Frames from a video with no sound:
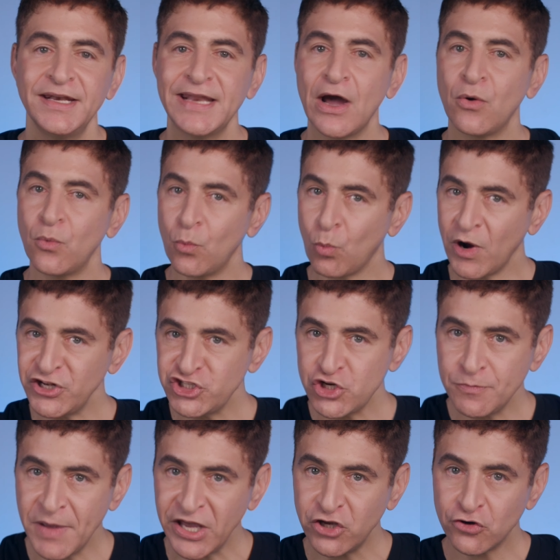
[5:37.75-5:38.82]
Now, once
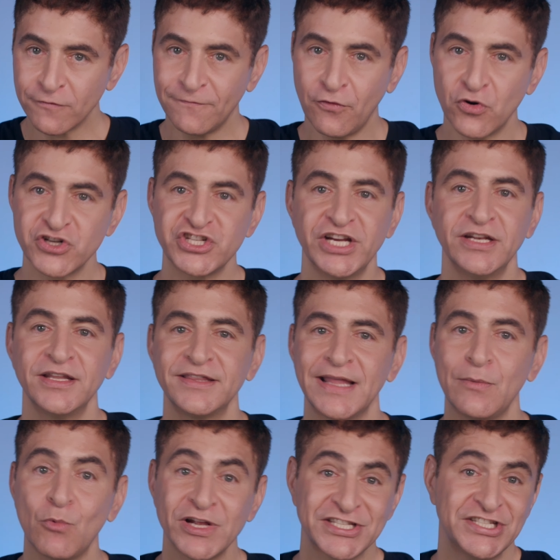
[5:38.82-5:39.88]
you make your fortune,
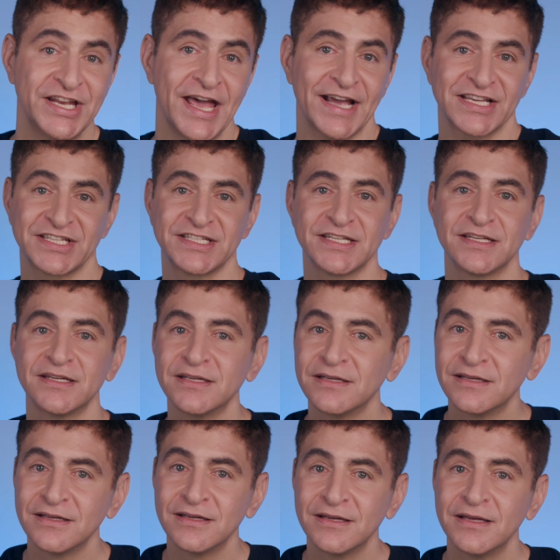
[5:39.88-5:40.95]
then what's next?
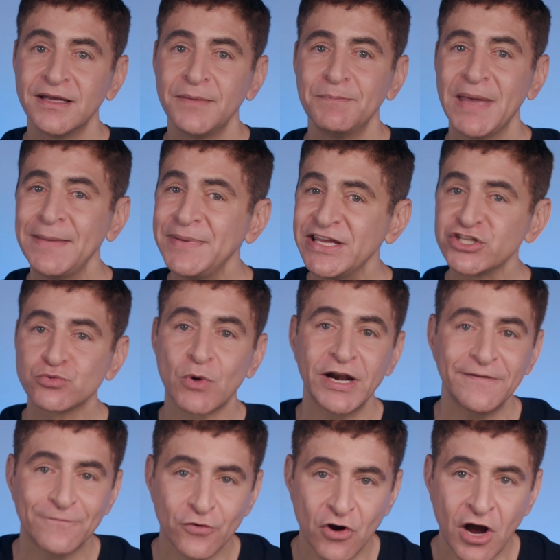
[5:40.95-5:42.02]
Maybe it's
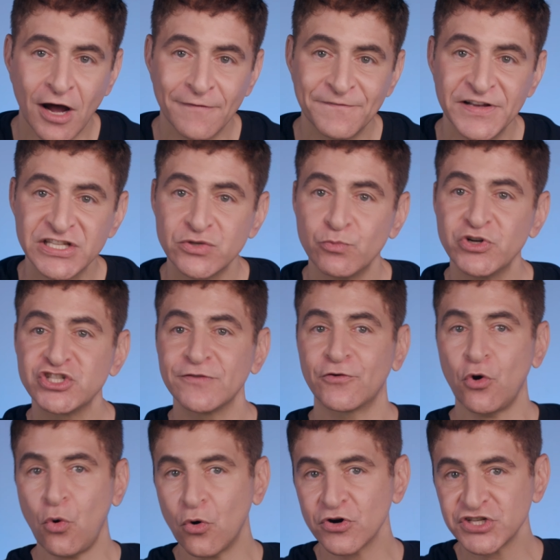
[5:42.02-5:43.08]
running for office, which
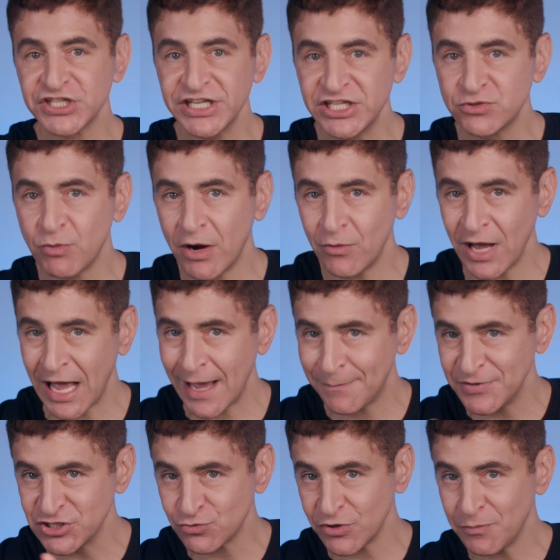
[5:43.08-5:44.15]
of course is what
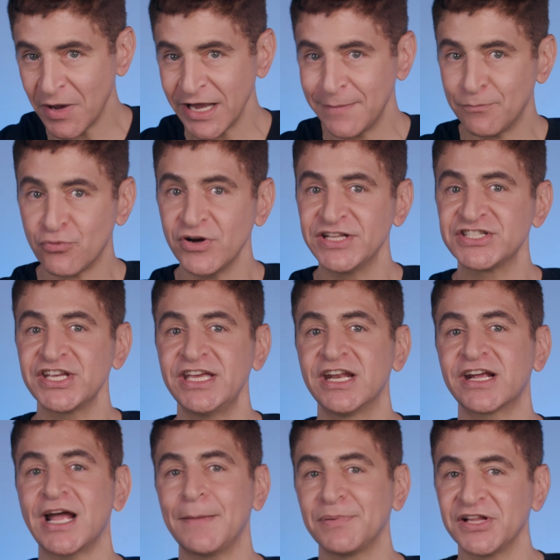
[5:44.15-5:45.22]
happens with Mike Prince in
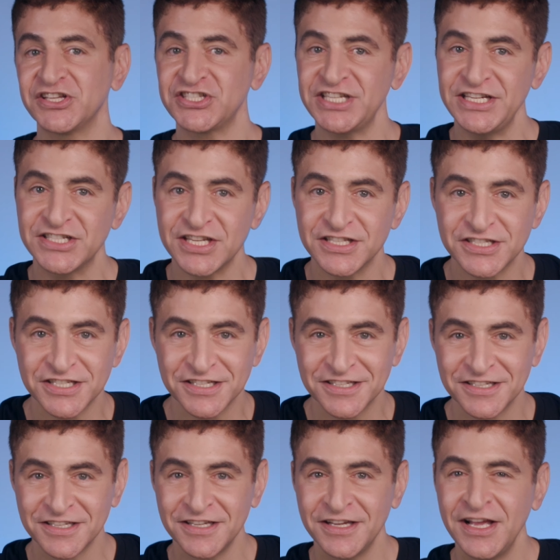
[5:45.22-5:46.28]
a couple of seasons.
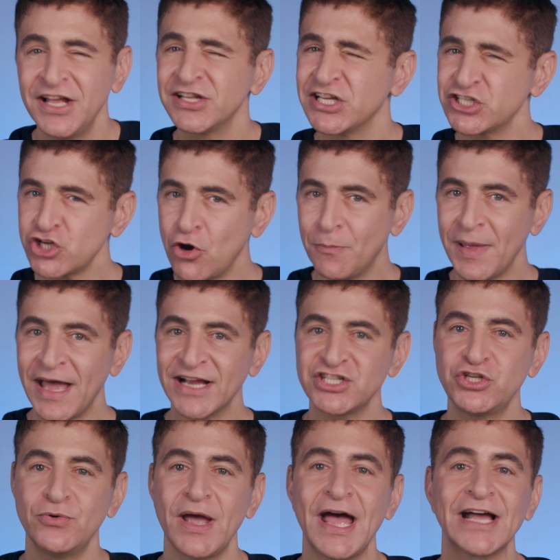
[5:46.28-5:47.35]
Let's go back
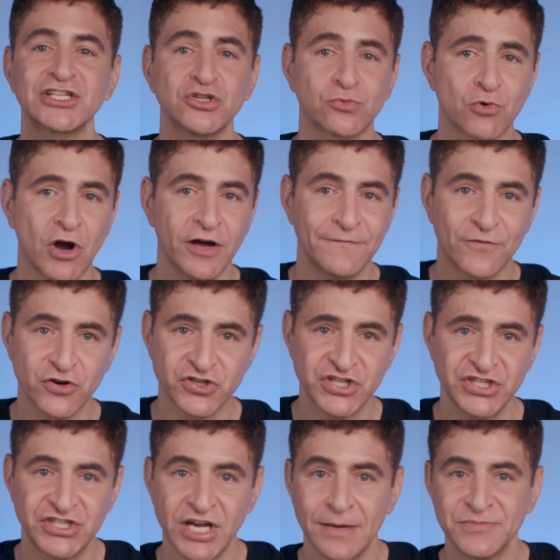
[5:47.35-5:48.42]
to Axelrod
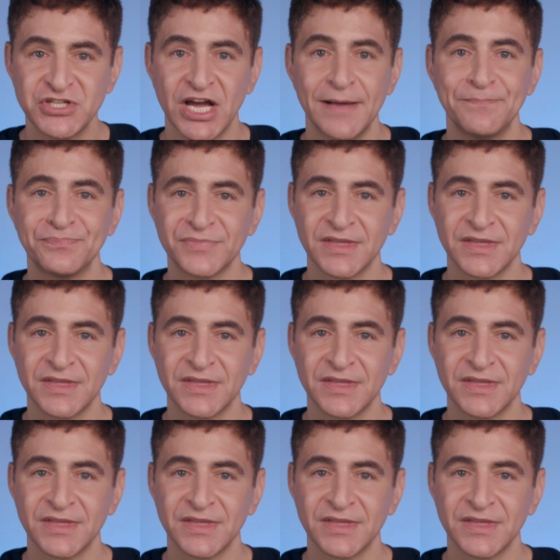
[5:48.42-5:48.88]
versus Yumtime.